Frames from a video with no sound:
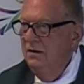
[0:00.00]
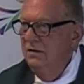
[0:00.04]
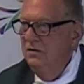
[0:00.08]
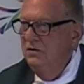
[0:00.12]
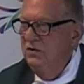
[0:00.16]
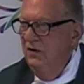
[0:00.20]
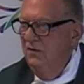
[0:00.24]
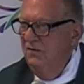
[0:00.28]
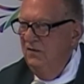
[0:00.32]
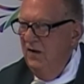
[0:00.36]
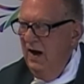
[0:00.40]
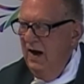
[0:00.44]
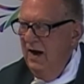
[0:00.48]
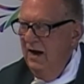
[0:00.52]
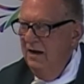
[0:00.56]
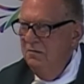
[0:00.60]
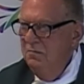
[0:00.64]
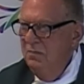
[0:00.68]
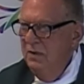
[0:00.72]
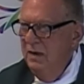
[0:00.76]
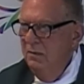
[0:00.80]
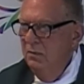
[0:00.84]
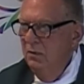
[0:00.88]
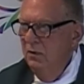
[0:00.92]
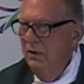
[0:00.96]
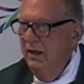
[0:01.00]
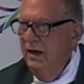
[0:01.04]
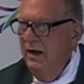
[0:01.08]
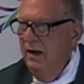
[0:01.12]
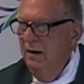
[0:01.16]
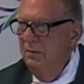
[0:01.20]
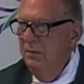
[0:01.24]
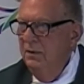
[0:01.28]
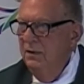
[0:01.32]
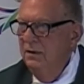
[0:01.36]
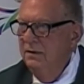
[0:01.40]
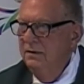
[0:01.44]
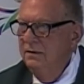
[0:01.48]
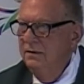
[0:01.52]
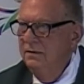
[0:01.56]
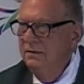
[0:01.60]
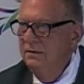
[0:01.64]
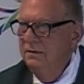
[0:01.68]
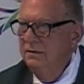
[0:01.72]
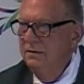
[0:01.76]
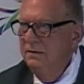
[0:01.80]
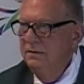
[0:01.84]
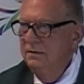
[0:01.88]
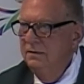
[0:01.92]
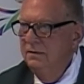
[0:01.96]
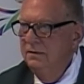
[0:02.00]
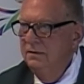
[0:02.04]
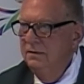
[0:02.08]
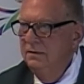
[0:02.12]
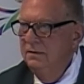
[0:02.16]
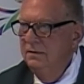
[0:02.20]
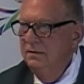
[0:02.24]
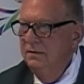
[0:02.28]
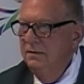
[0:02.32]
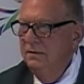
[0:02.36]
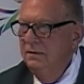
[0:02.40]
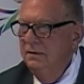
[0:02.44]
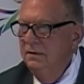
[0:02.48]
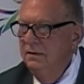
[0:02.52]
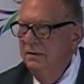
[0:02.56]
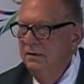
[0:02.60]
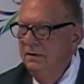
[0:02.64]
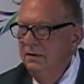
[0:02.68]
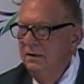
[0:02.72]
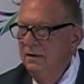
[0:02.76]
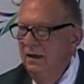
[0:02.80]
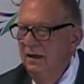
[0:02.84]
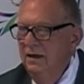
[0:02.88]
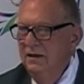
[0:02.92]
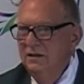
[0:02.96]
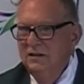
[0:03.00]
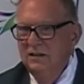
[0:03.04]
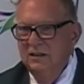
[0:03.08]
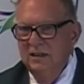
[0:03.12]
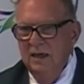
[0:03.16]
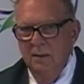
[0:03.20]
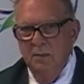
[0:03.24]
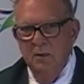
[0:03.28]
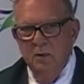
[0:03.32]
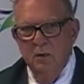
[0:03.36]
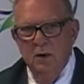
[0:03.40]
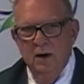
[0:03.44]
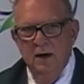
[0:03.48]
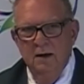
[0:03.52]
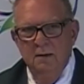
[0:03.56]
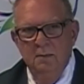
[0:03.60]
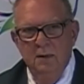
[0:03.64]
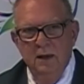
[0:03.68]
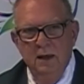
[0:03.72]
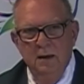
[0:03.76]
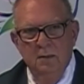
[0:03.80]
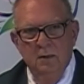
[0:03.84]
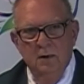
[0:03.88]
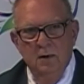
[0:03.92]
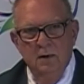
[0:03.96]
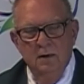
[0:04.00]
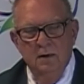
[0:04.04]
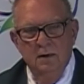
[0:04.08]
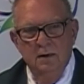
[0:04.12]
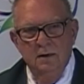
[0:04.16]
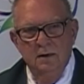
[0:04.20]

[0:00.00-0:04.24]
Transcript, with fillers: divide people up and separate people